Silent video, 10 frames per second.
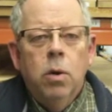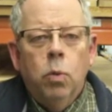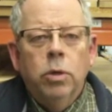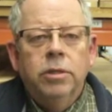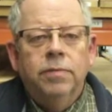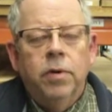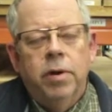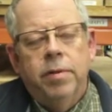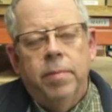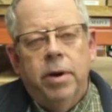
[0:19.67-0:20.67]
woods of
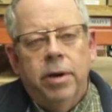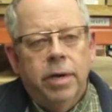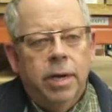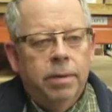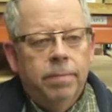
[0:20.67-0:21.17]
North America.